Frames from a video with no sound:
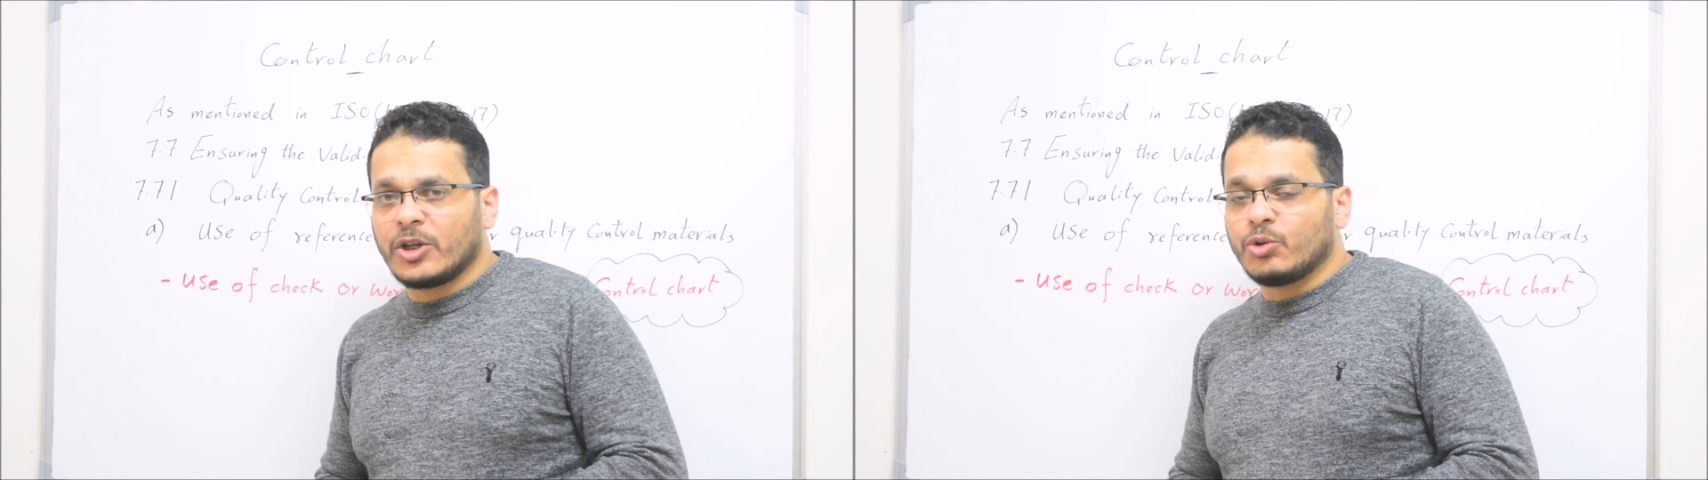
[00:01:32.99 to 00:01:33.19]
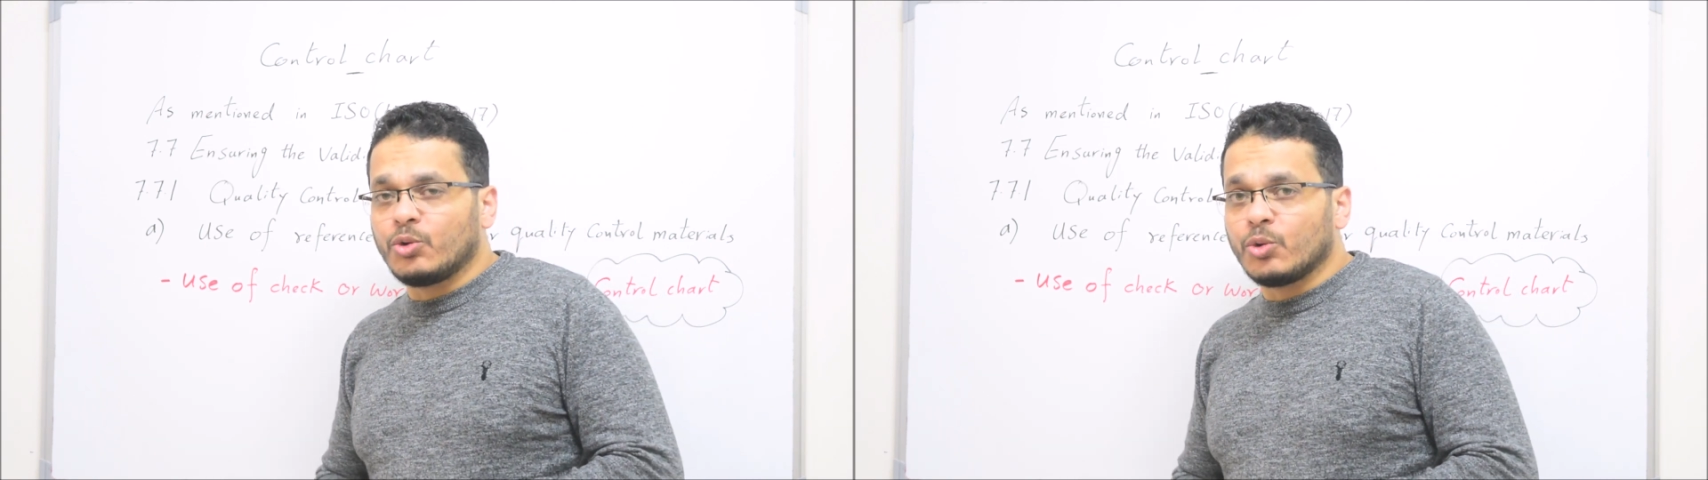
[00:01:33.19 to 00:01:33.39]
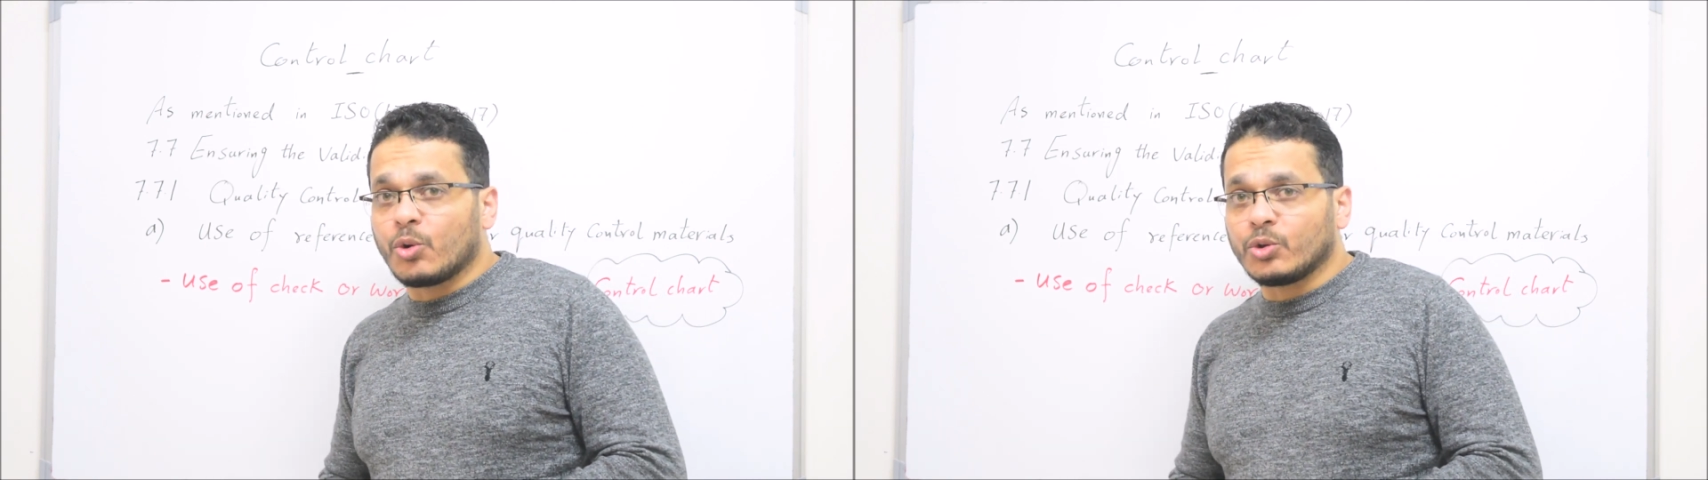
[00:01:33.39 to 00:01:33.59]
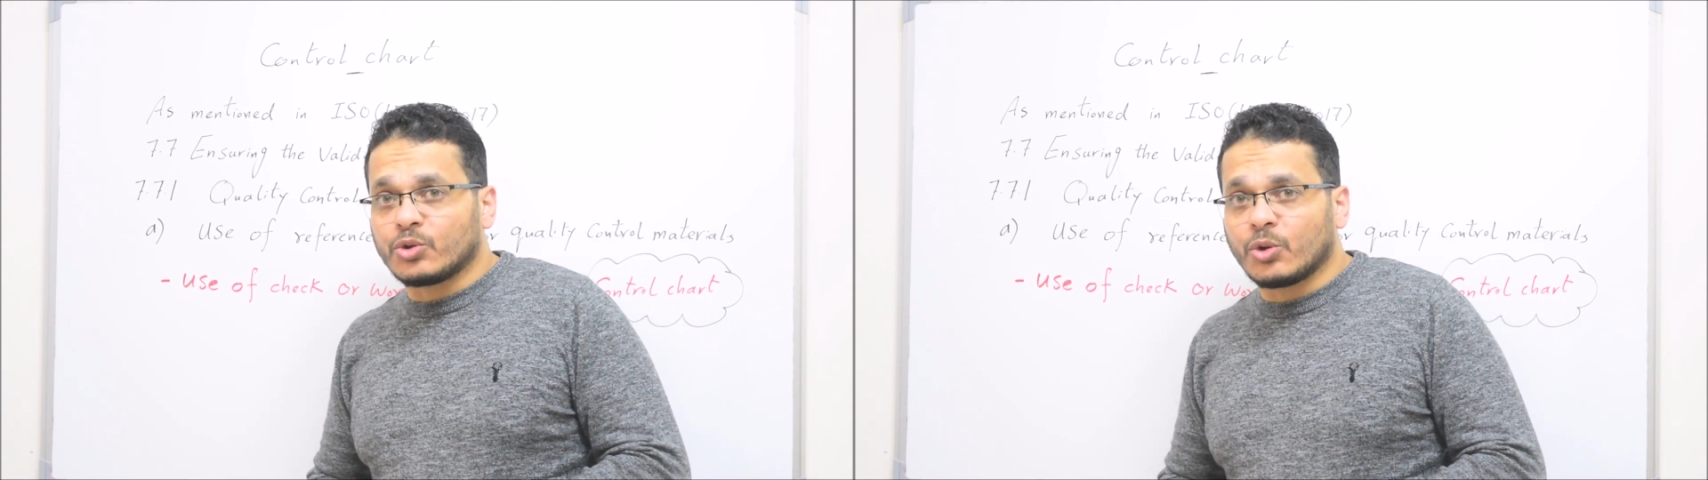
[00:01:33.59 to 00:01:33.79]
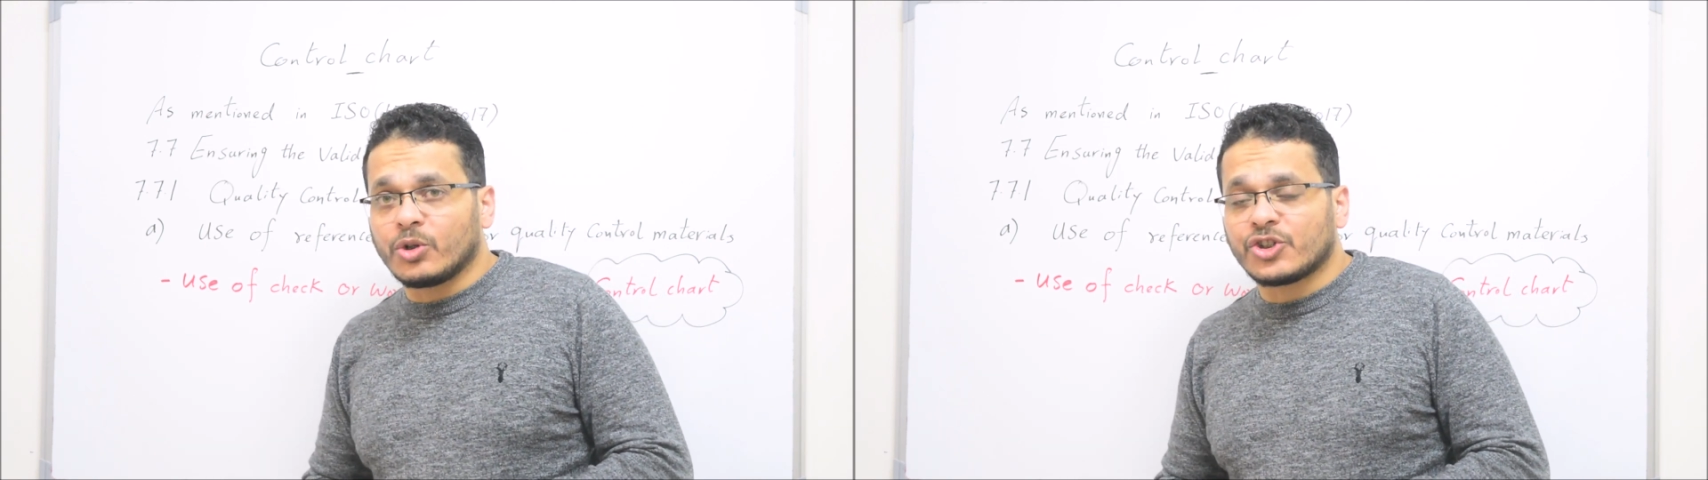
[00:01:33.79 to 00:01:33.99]
do
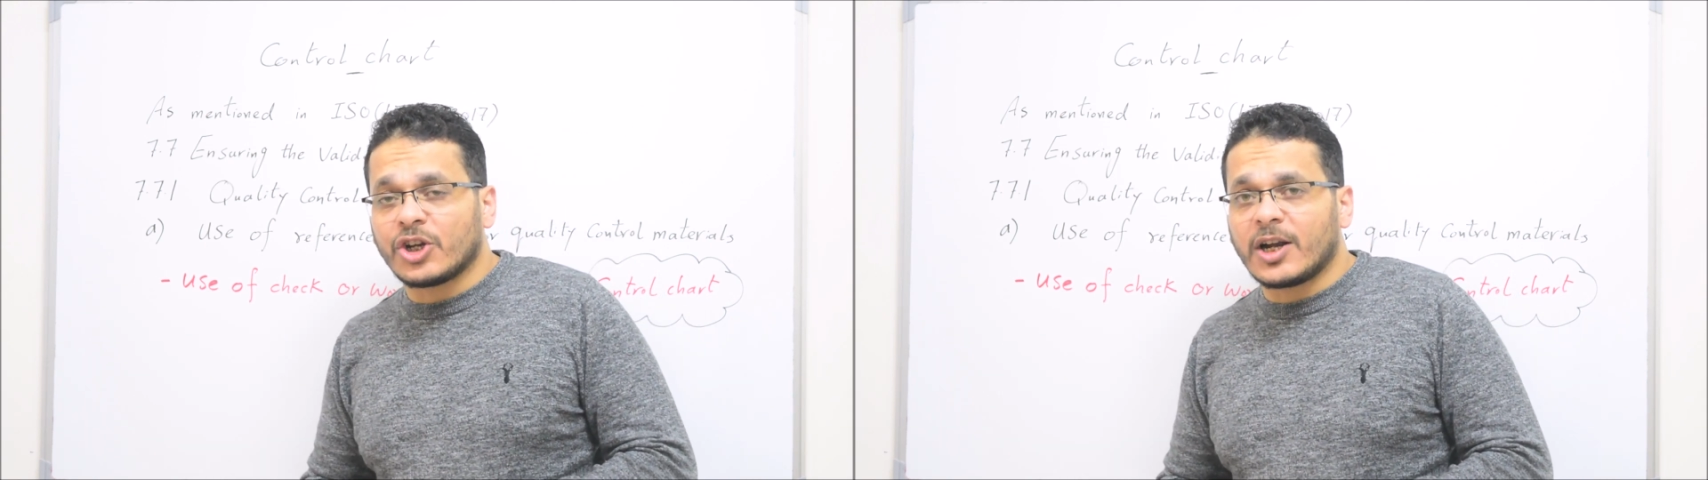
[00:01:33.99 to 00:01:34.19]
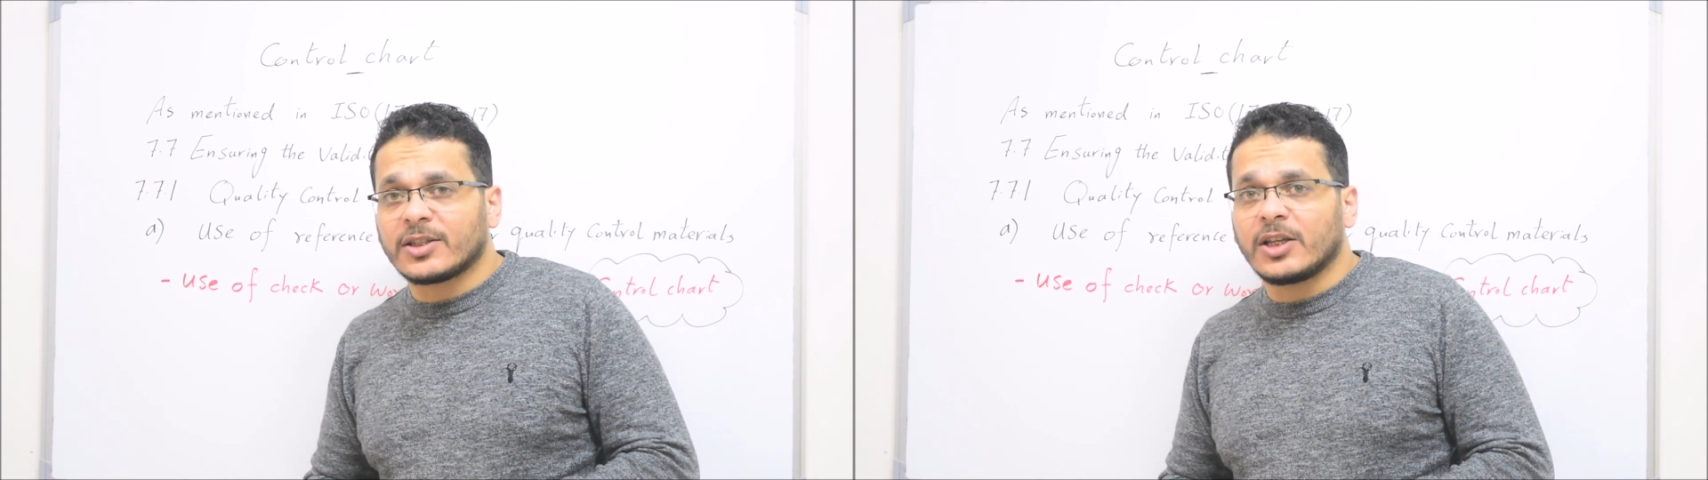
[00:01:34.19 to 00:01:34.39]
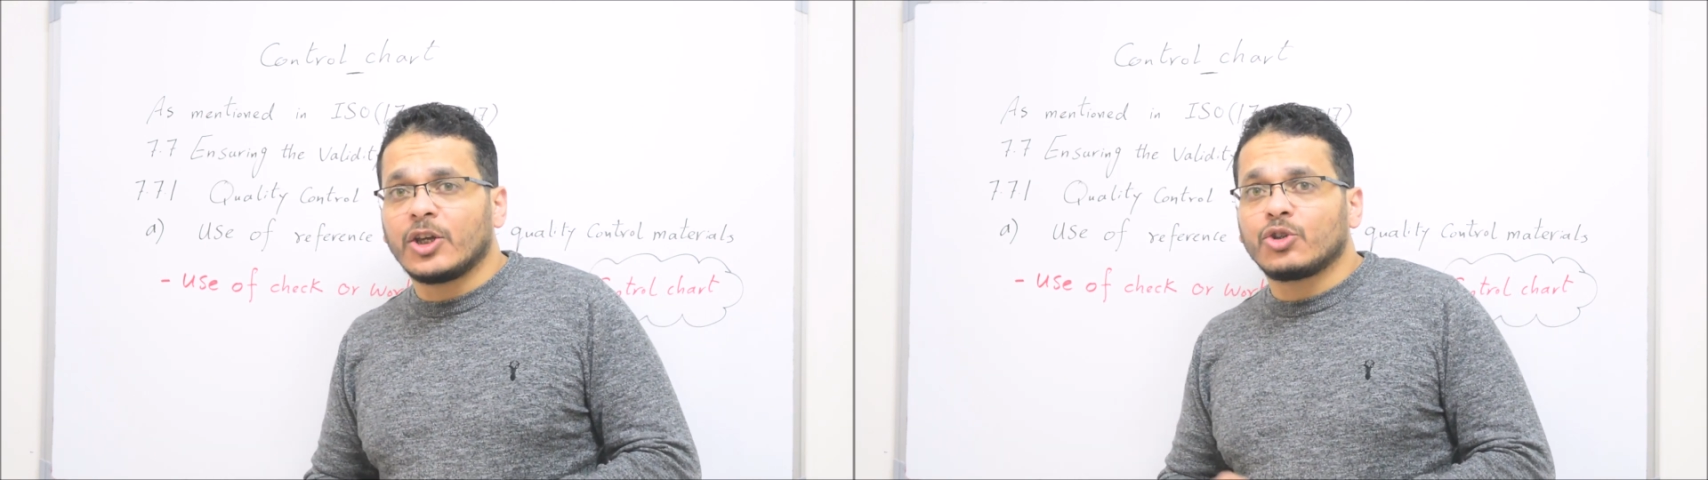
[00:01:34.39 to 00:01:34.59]
control chart